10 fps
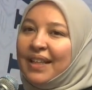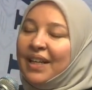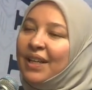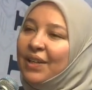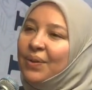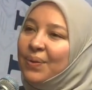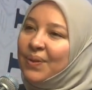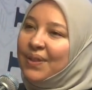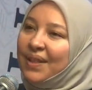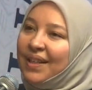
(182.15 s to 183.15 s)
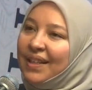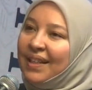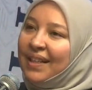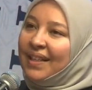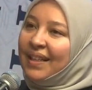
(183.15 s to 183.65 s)
that he used.
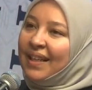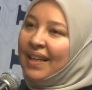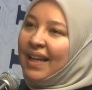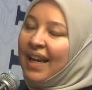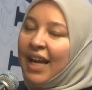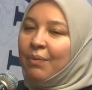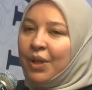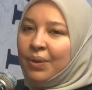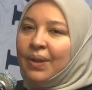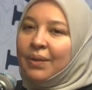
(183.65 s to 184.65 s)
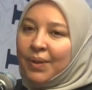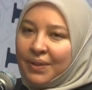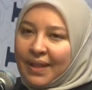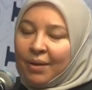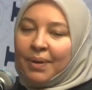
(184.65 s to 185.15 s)
And when you look
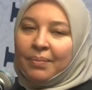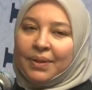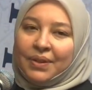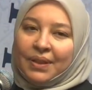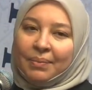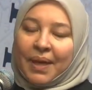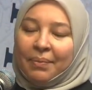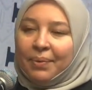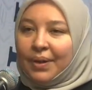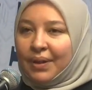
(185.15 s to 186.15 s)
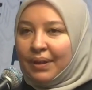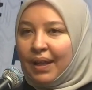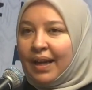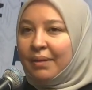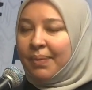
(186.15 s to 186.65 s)
what's now published in the paper,
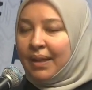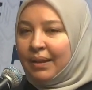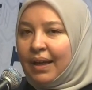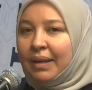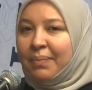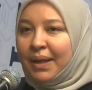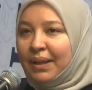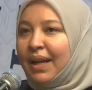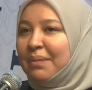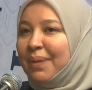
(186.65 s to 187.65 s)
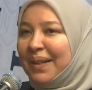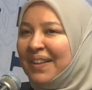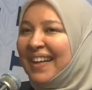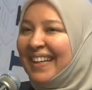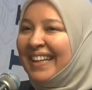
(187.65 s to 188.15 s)
line by line by line by
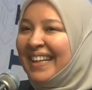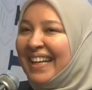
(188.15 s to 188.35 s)
line,